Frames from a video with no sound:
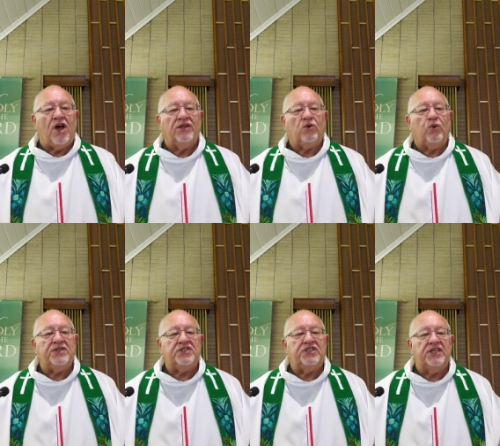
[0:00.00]
on
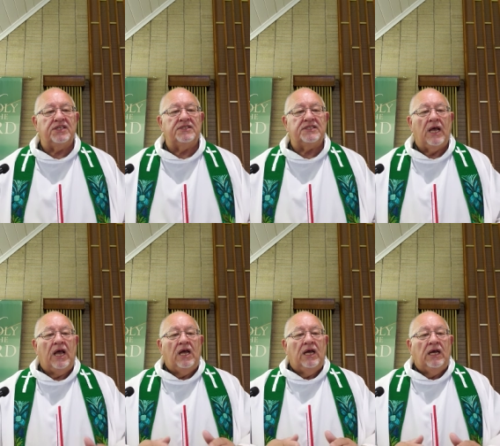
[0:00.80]
Christians
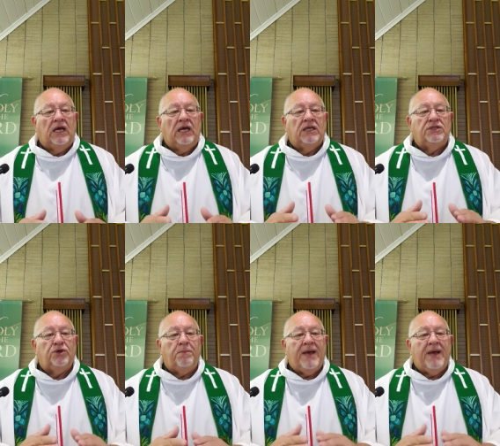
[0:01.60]
to